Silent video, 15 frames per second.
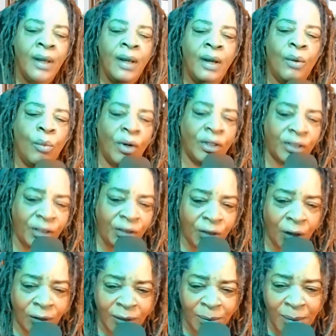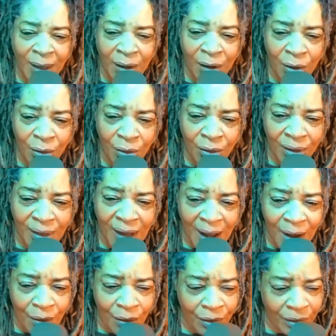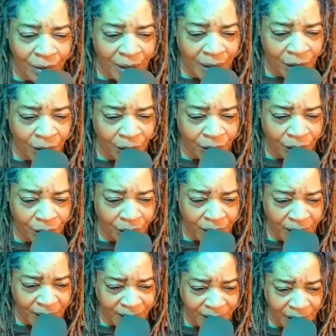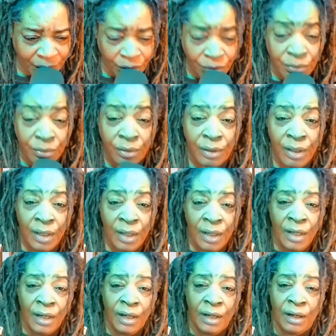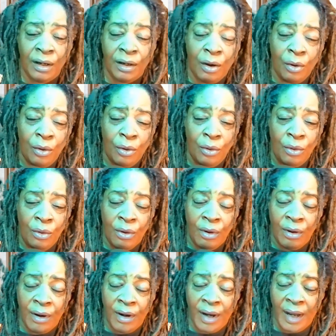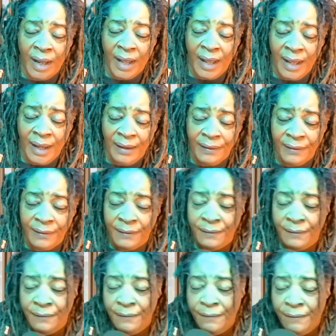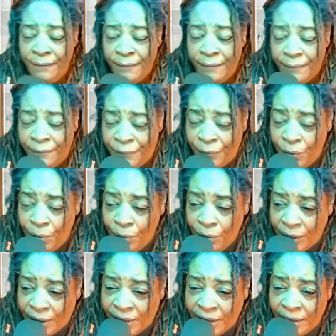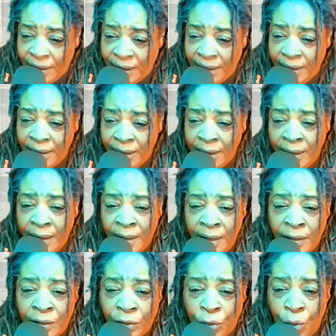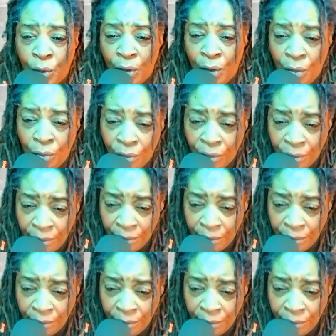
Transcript: where she talked about her and how her her and her cousin used to uh, go and fool the silly store owner